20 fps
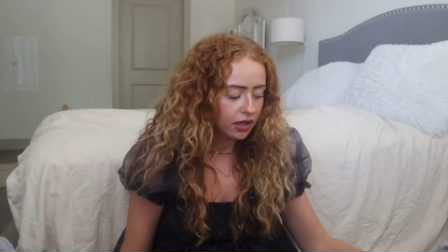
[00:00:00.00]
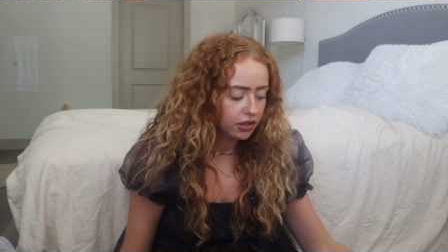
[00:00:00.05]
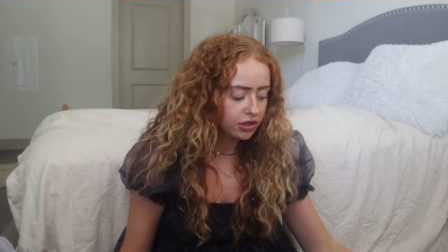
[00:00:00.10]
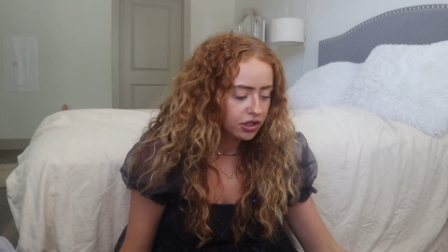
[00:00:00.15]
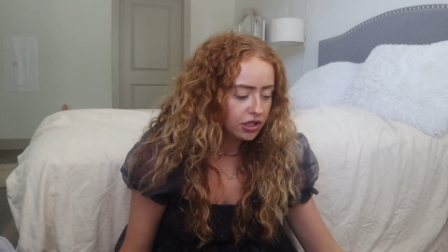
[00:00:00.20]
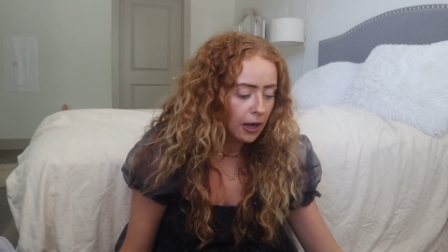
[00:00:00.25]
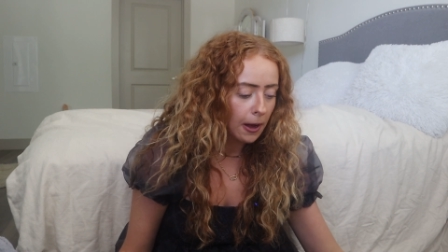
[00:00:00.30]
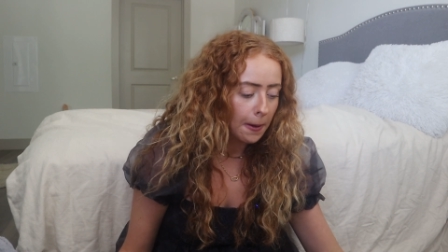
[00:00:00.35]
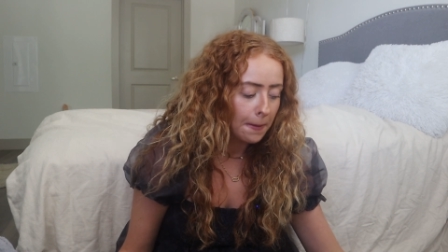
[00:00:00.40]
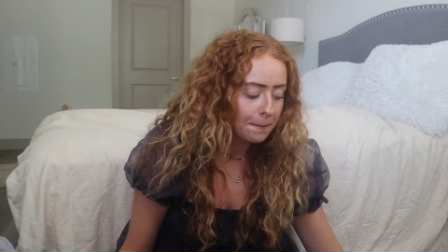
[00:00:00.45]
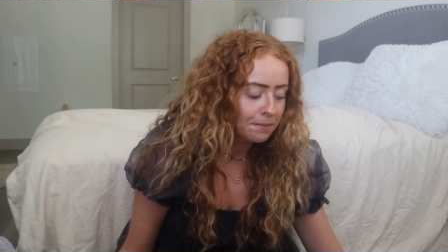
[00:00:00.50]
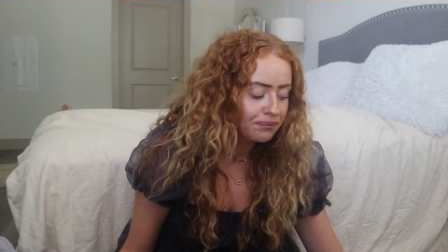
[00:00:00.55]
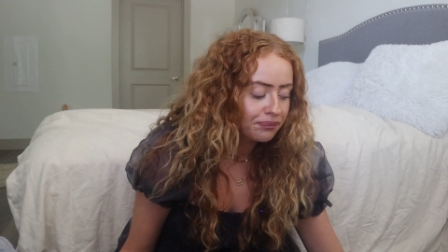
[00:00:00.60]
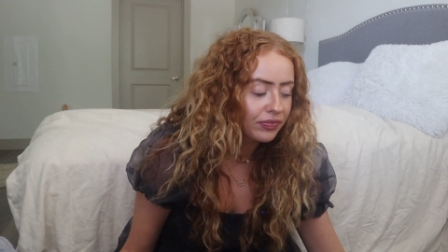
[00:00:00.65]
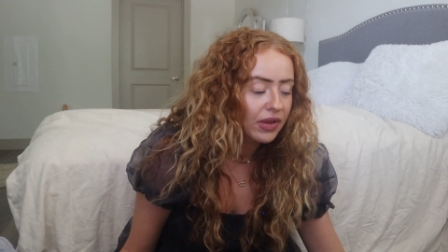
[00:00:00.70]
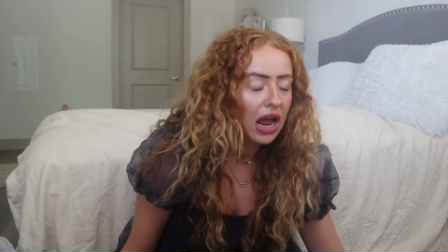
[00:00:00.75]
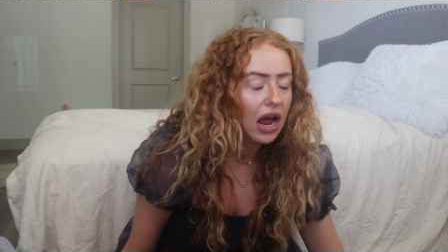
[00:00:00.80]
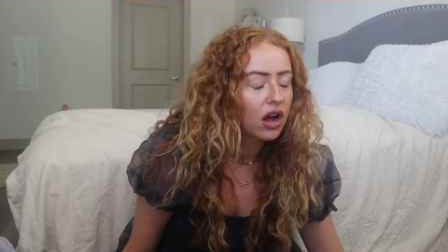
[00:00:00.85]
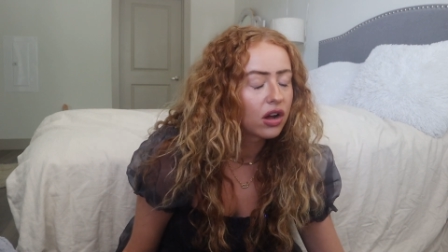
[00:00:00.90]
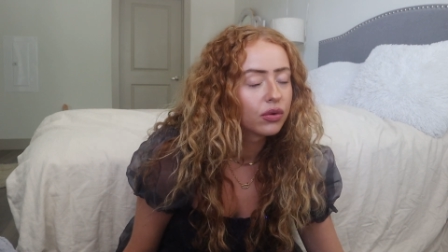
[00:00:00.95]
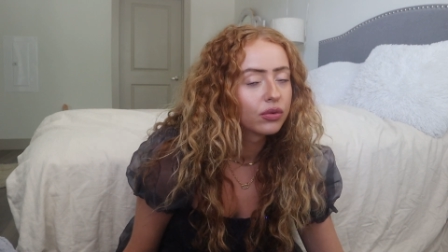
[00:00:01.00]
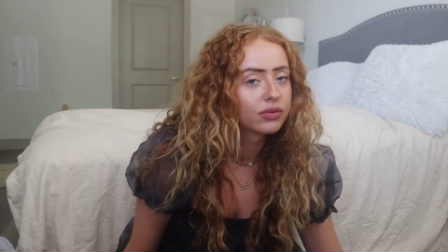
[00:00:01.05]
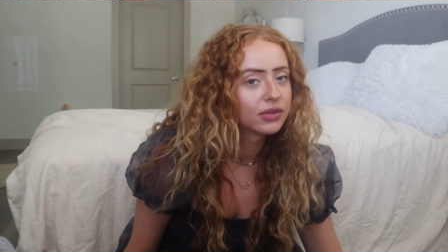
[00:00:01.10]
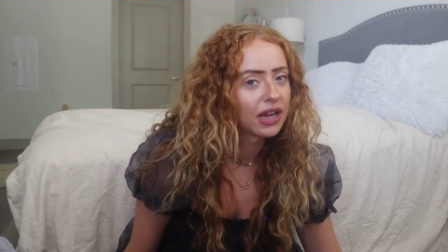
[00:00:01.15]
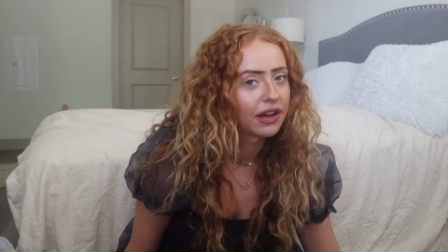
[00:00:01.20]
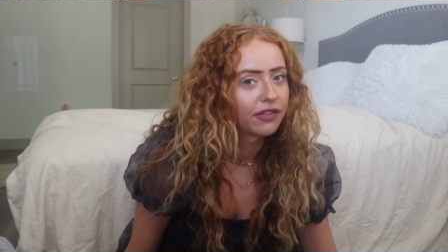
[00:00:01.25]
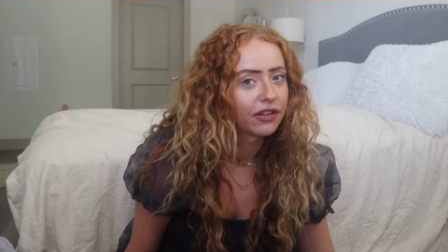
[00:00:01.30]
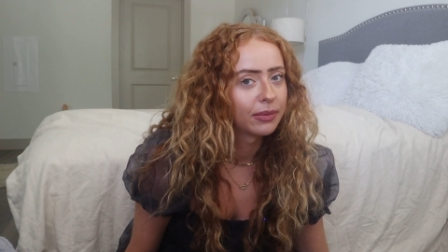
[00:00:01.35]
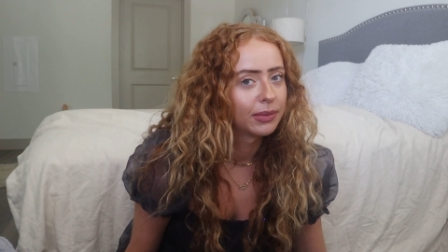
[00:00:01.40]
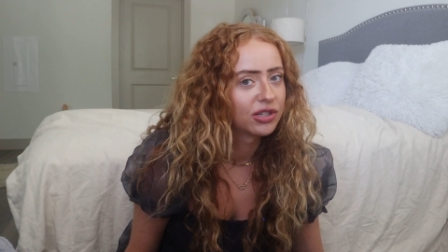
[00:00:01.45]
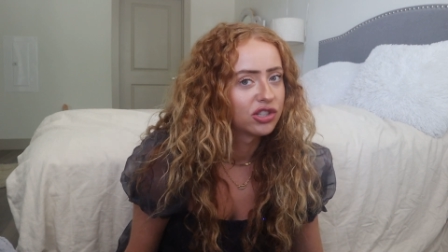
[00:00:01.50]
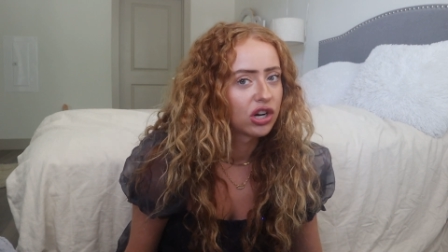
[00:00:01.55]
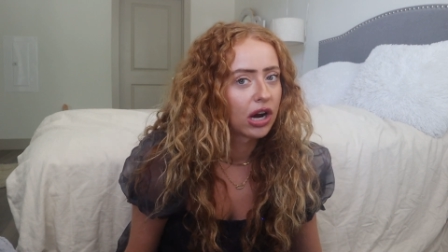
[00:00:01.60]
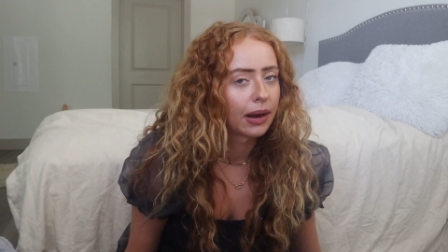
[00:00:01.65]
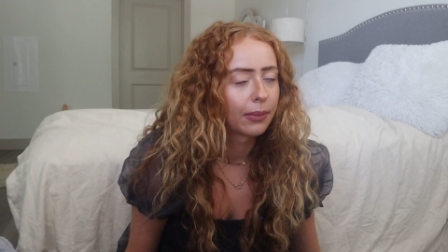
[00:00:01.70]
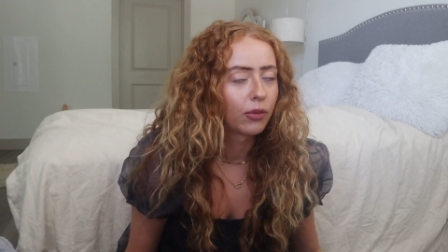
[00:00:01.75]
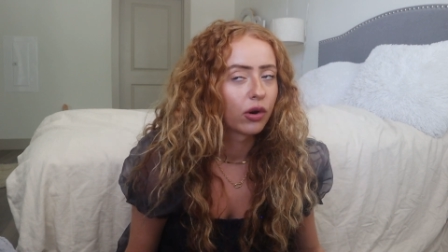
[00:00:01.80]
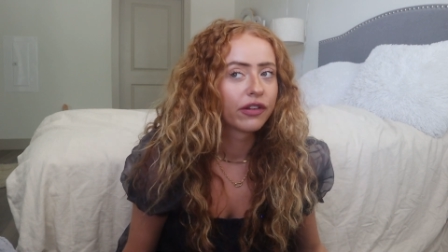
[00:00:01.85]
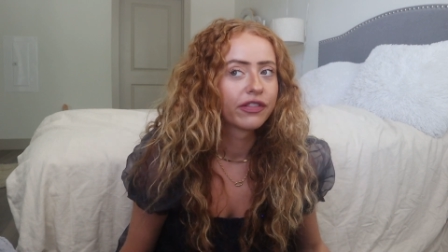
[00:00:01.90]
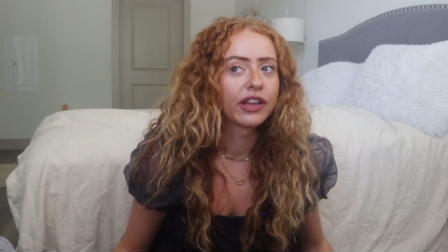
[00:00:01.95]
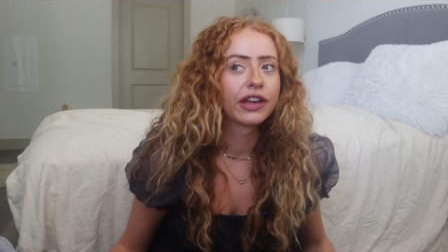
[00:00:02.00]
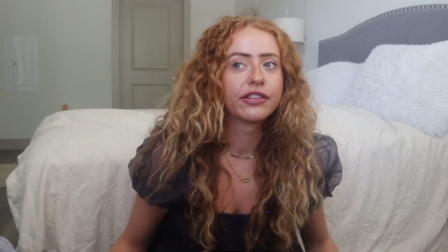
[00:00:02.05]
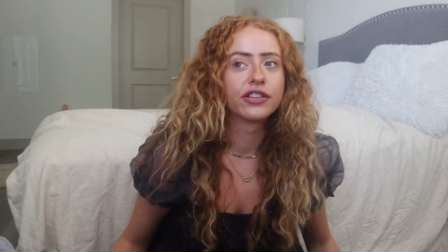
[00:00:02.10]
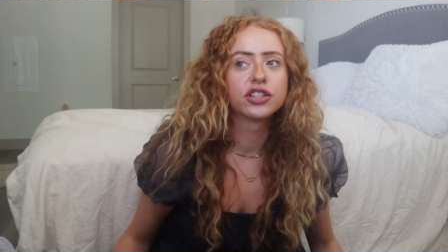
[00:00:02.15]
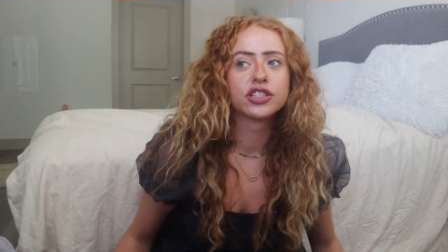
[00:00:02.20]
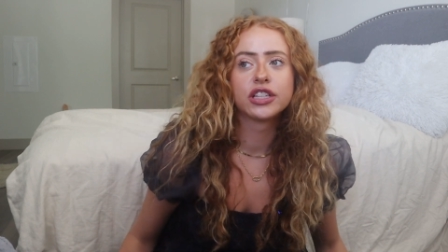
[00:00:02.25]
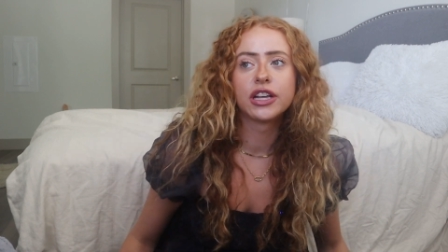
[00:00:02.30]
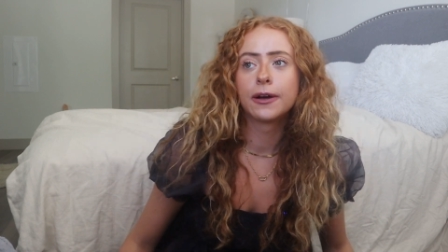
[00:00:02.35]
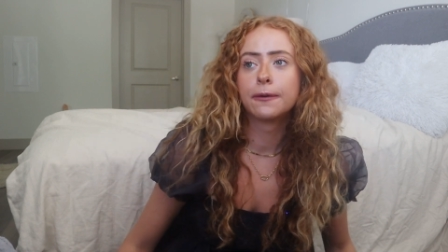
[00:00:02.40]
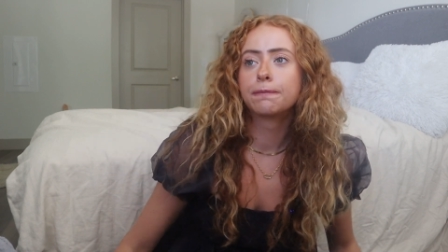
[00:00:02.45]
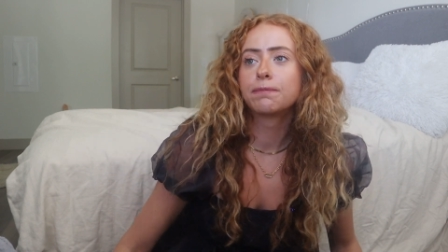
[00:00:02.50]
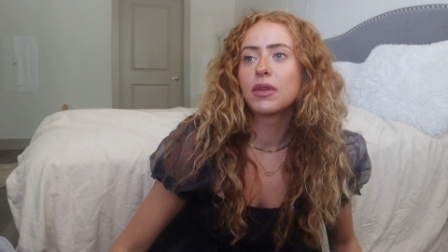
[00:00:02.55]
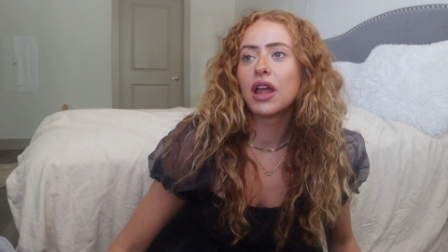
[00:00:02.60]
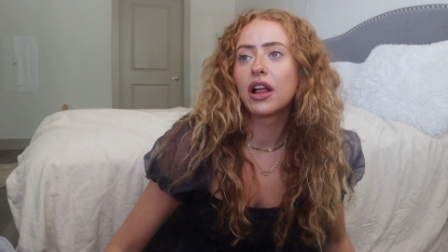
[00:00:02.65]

So I'll definitely be trying more flavors though.